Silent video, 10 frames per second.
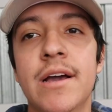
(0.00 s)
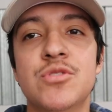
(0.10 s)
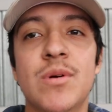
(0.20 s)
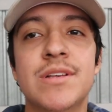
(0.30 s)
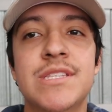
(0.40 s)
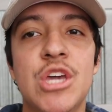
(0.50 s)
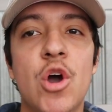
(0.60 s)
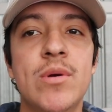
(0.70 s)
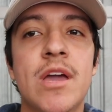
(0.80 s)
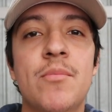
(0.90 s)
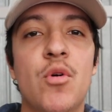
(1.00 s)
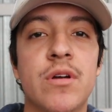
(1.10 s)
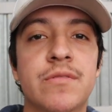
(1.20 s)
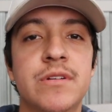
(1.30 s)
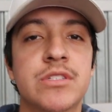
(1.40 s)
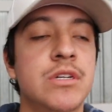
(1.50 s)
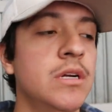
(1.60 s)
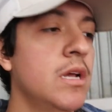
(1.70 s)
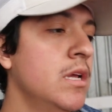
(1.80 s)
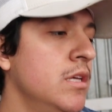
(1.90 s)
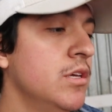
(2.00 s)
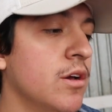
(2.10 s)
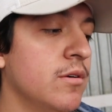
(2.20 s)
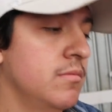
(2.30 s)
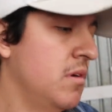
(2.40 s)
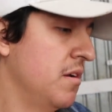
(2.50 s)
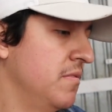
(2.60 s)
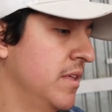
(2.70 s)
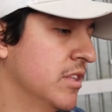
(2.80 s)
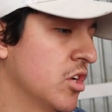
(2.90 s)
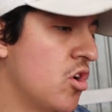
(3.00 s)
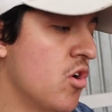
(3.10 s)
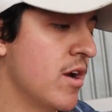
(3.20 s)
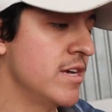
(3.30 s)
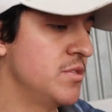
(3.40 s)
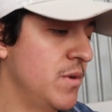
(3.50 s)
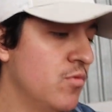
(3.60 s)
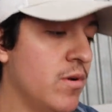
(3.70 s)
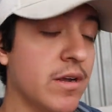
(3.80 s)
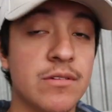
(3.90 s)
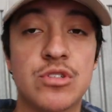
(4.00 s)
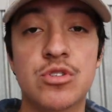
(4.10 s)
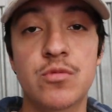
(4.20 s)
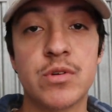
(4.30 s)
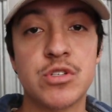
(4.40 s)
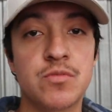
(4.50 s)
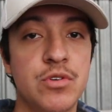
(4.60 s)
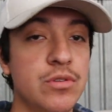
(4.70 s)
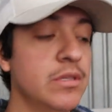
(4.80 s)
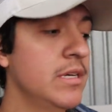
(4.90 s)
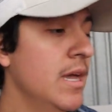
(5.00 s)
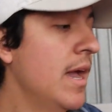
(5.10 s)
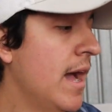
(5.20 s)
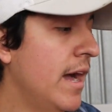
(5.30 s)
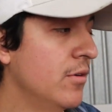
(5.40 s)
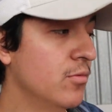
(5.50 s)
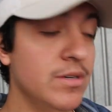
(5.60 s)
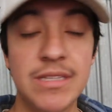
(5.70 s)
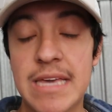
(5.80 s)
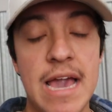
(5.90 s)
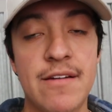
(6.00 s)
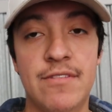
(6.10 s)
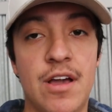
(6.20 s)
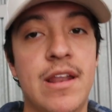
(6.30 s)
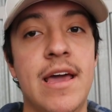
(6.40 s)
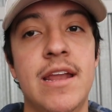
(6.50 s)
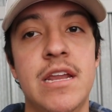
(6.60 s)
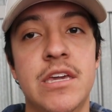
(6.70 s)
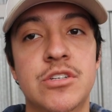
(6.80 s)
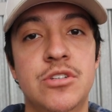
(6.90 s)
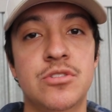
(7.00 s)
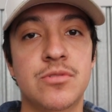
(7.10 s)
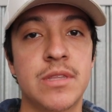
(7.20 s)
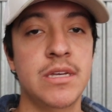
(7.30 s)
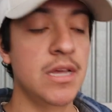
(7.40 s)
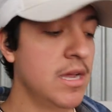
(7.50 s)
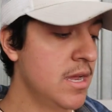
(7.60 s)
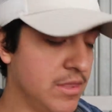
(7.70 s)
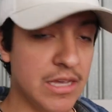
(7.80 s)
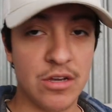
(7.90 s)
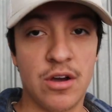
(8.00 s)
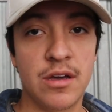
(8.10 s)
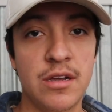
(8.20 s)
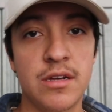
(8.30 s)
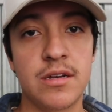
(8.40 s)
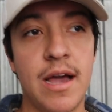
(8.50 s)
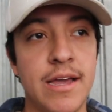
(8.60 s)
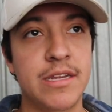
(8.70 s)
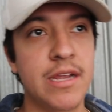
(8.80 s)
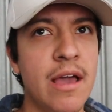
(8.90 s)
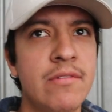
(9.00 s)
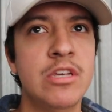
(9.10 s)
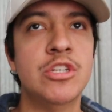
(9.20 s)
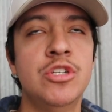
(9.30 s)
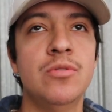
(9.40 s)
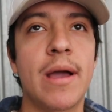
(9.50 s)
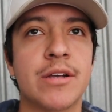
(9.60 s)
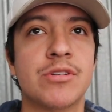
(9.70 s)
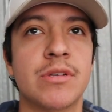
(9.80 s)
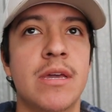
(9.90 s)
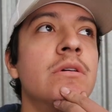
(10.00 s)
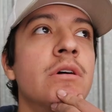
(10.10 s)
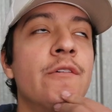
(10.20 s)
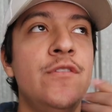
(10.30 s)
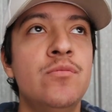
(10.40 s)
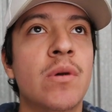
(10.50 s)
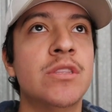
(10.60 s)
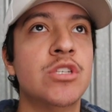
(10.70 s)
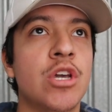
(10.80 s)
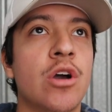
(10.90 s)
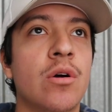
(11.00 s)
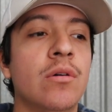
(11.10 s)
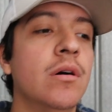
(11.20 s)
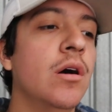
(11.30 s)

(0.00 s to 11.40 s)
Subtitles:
as well as the OEM oil filter. You know, I feel like the car has been running super smoothly. I really have not had any issues with it, thank God. I did have an issue actually a few months ago